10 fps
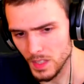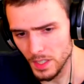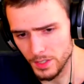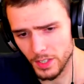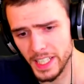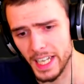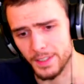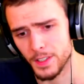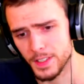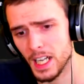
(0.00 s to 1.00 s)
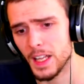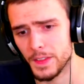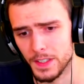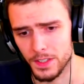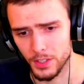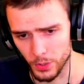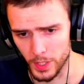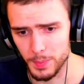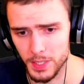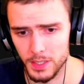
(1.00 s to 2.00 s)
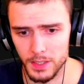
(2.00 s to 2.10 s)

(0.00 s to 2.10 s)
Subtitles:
So yeah, to start this script,